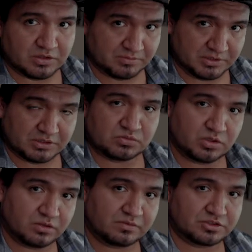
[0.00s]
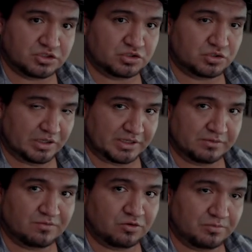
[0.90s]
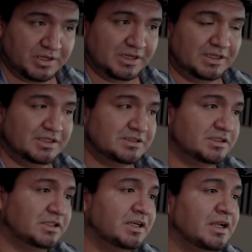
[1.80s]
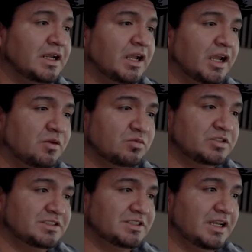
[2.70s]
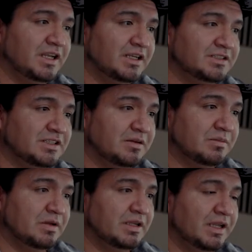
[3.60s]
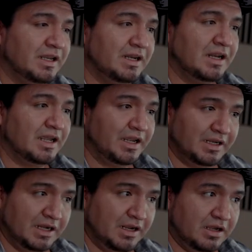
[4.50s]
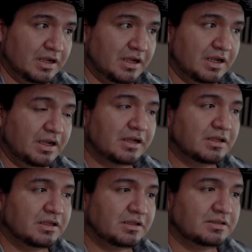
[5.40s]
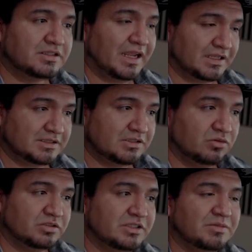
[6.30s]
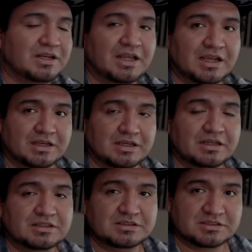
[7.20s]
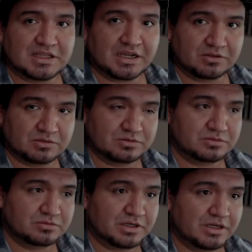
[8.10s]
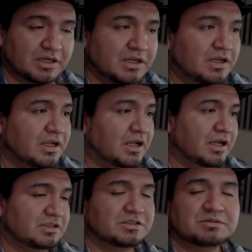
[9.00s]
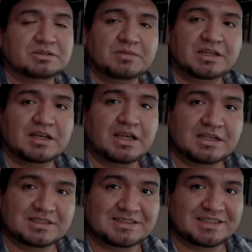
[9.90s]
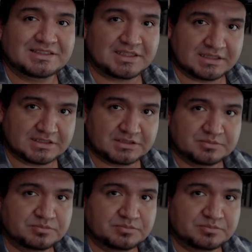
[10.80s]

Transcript: md12, just so I can format it easier. And we just added some inline text, or some inline styles, right? Some inline CSS.